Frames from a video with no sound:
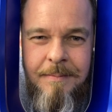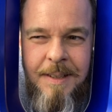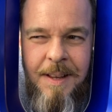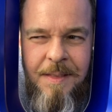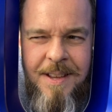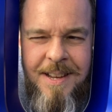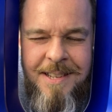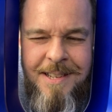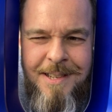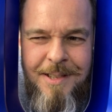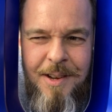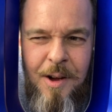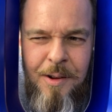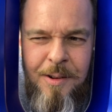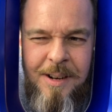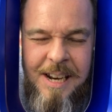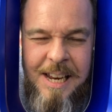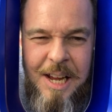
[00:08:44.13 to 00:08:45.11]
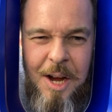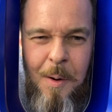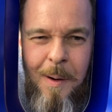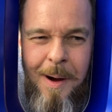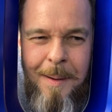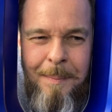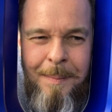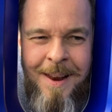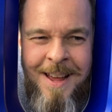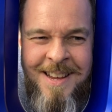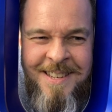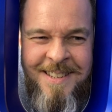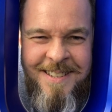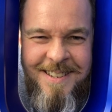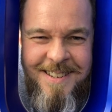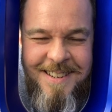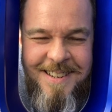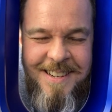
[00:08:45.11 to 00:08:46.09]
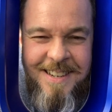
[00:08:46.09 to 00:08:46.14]
This is oddly quite
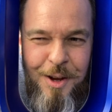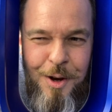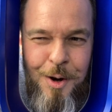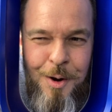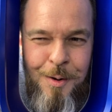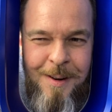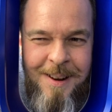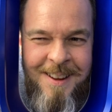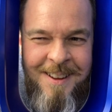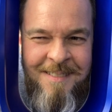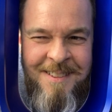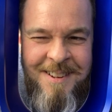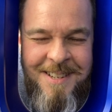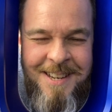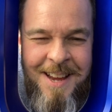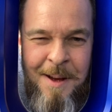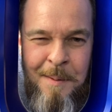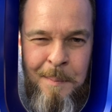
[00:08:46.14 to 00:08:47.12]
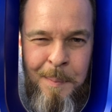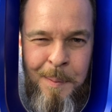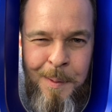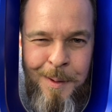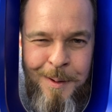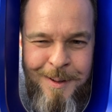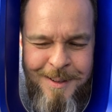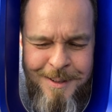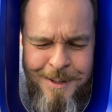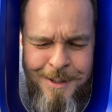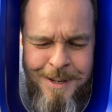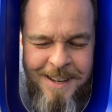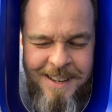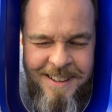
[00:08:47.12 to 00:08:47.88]
pleasant. Cooling the temples.